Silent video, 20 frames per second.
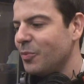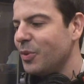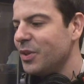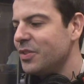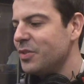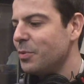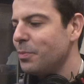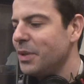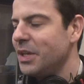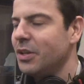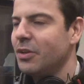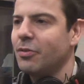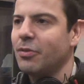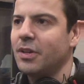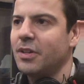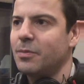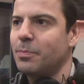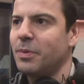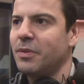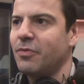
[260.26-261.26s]
We do meet and
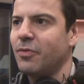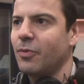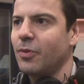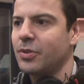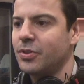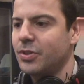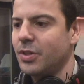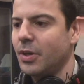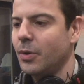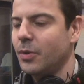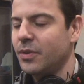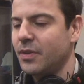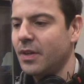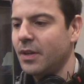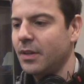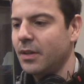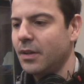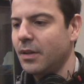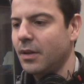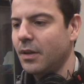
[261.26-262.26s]
greets before shows,
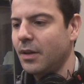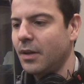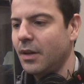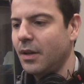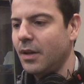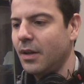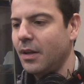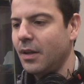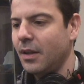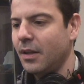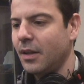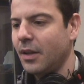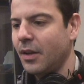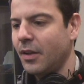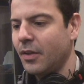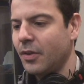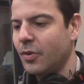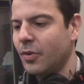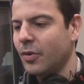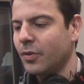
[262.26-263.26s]
and a
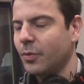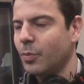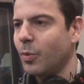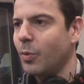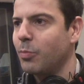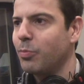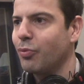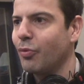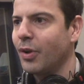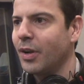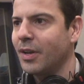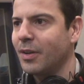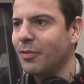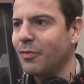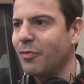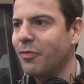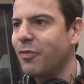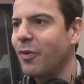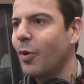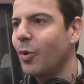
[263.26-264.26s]
lot of the girls will
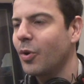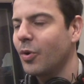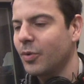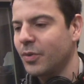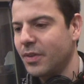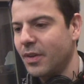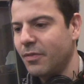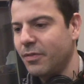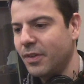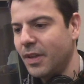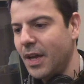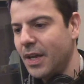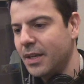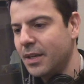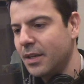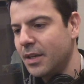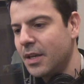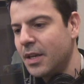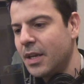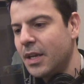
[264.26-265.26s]
bring photos of
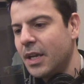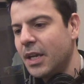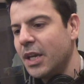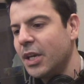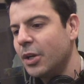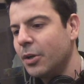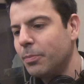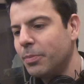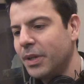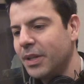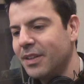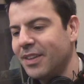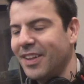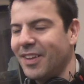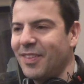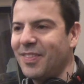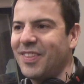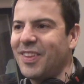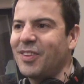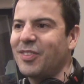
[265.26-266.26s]
like,
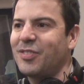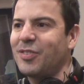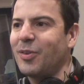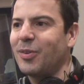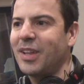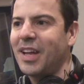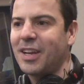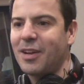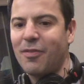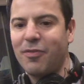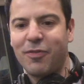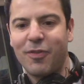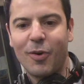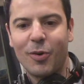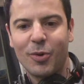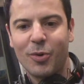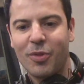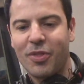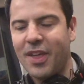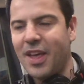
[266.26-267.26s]
they'll show like a
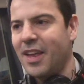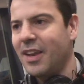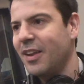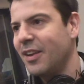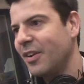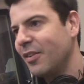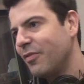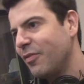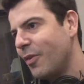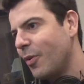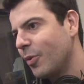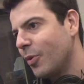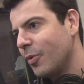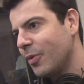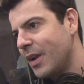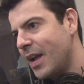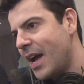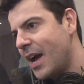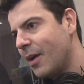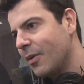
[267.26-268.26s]
photo then and a
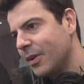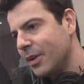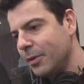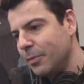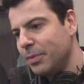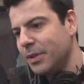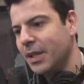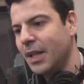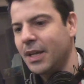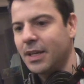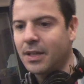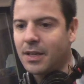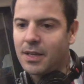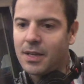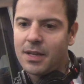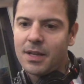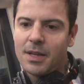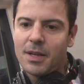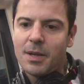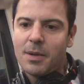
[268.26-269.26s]
photo now, and it'll be like
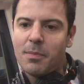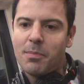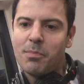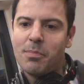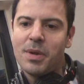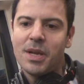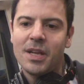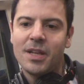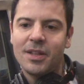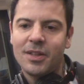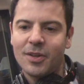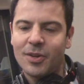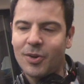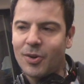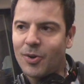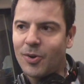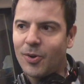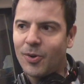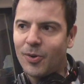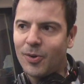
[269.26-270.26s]
me and the
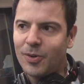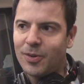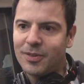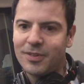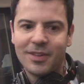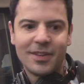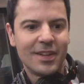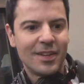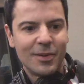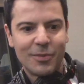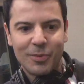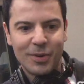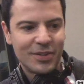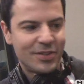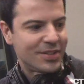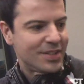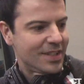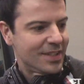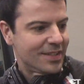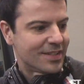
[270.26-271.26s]
girl
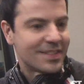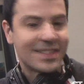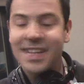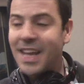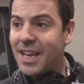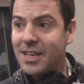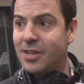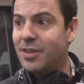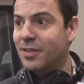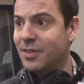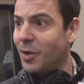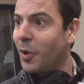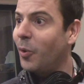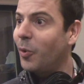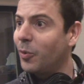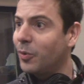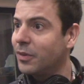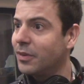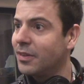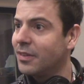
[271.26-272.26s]
when she's 10 years
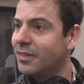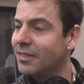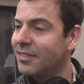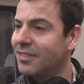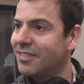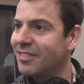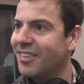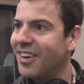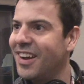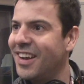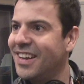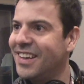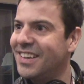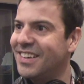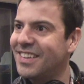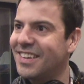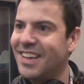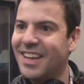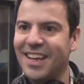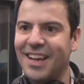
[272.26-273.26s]
old,
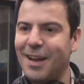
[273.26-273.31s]
right? Yeah.